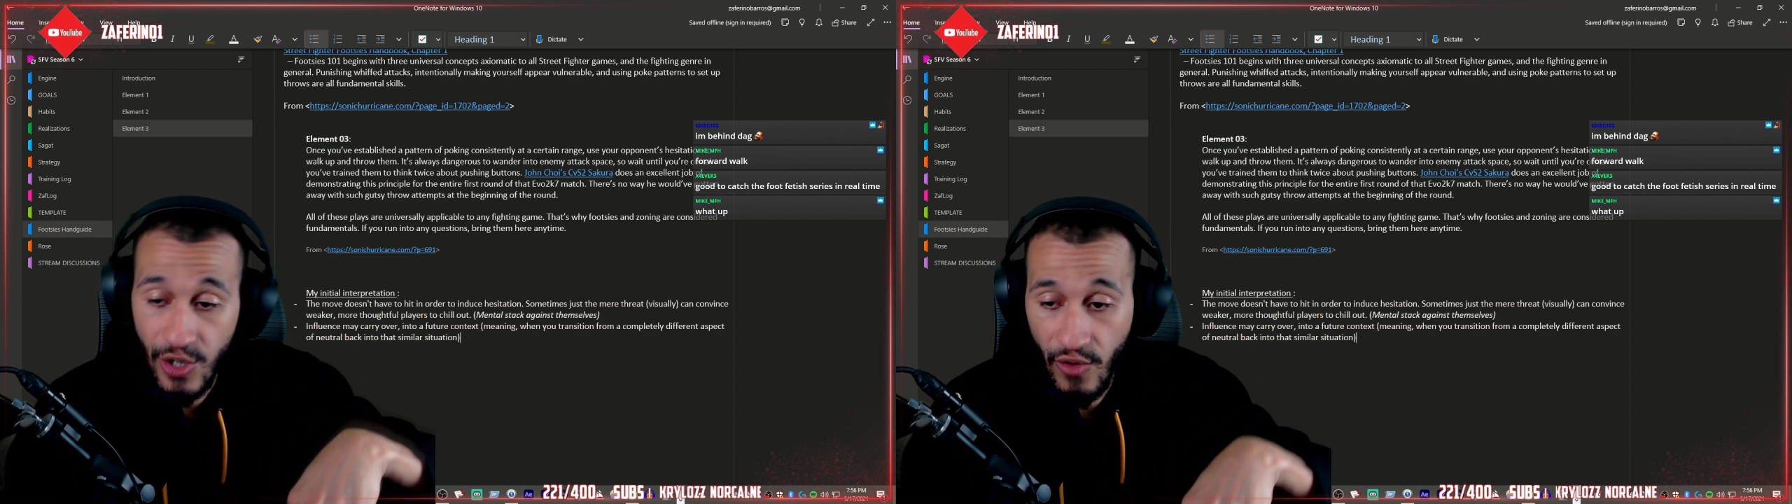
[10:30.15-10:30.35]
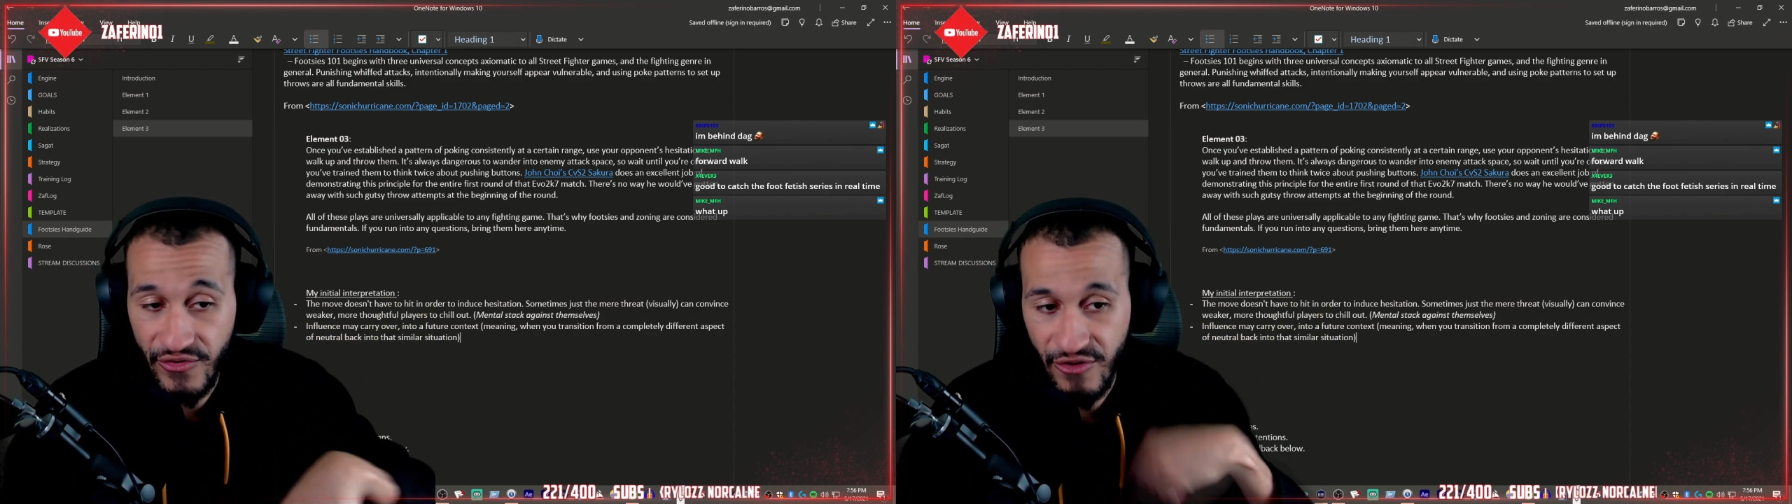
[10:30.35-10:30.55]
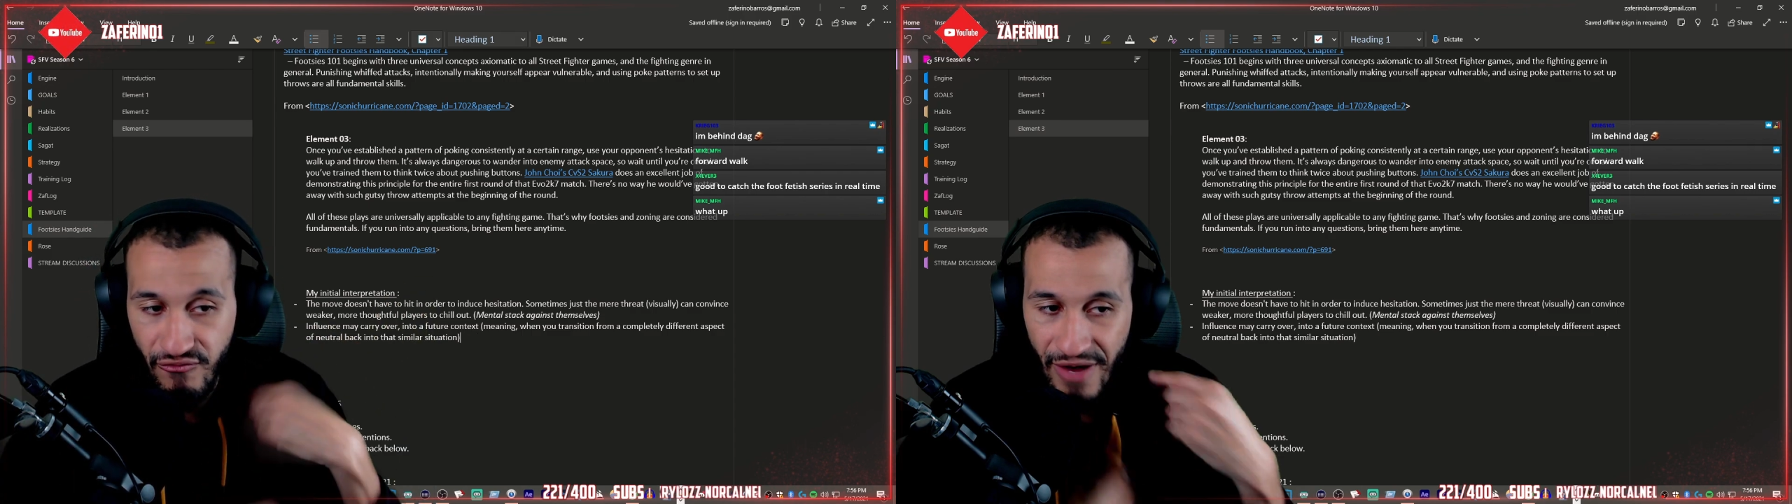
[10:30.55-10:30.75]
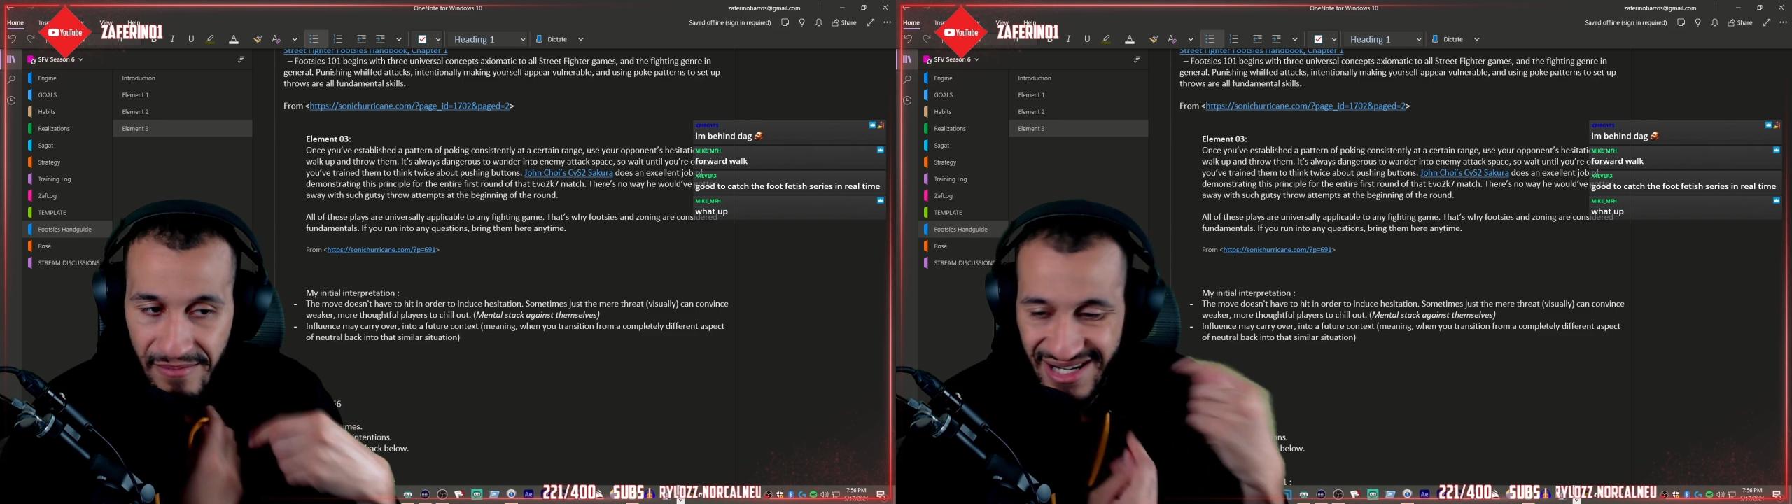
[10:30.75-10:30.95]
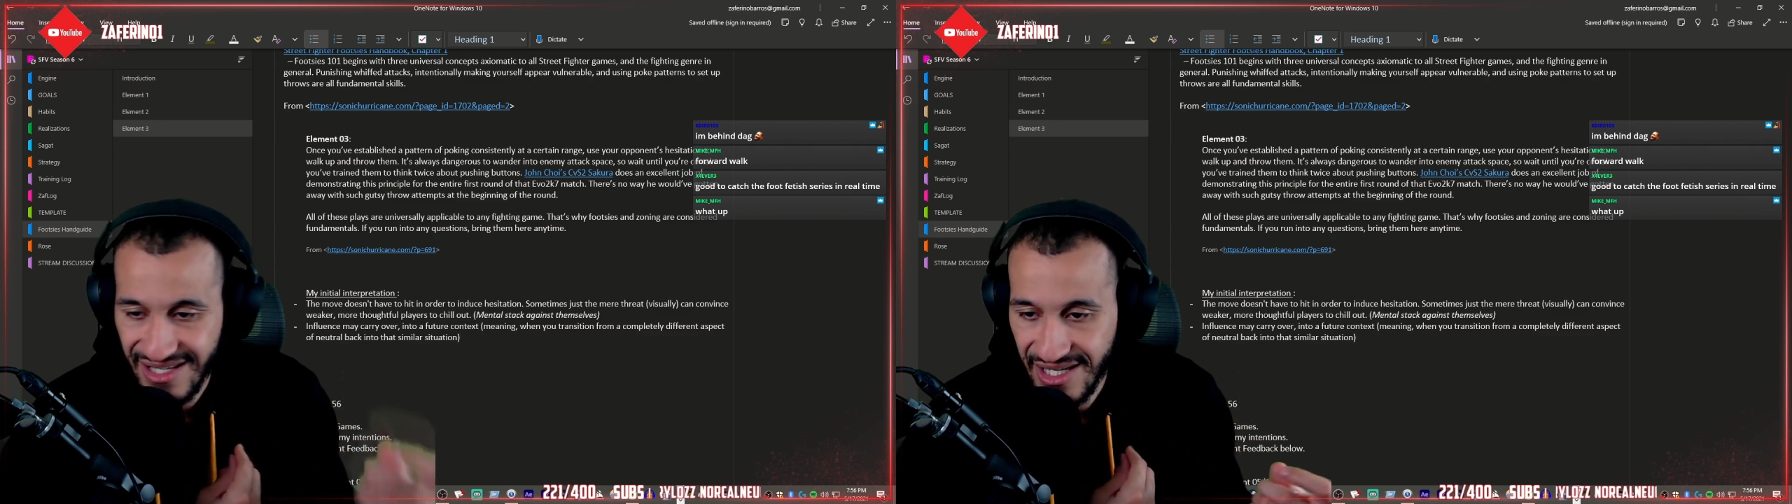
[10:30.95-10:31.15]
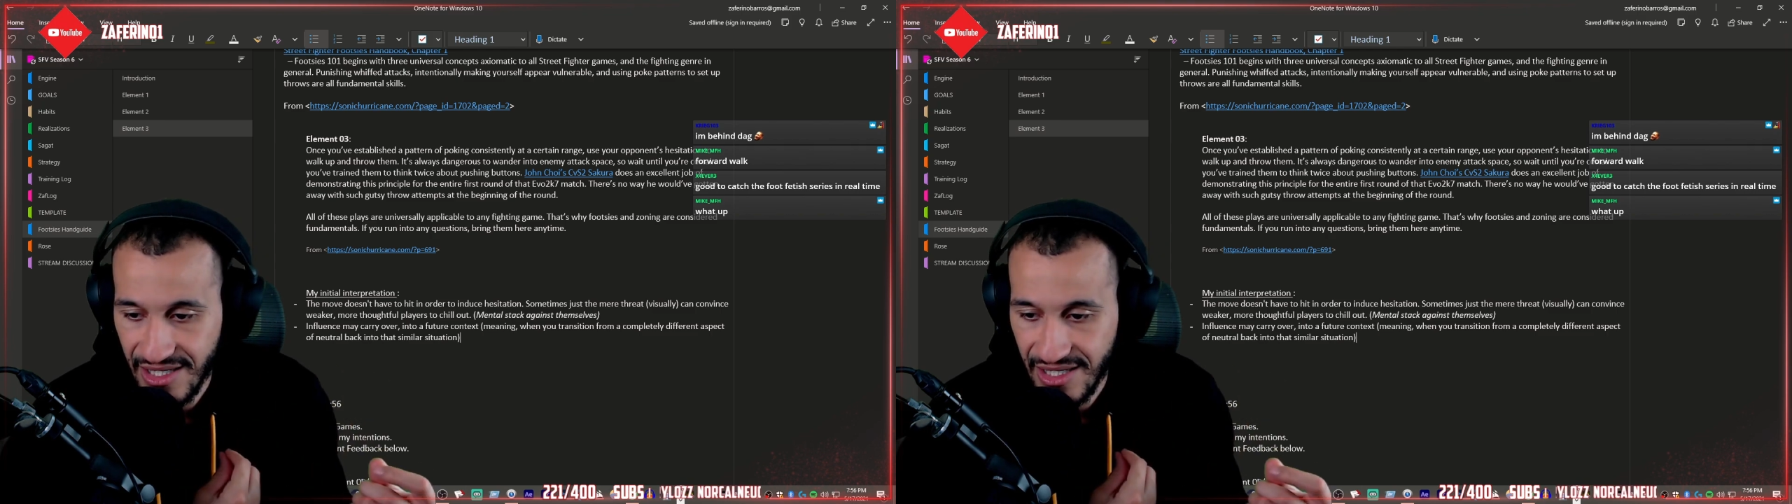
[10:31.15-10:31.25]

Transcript: over, the remnants,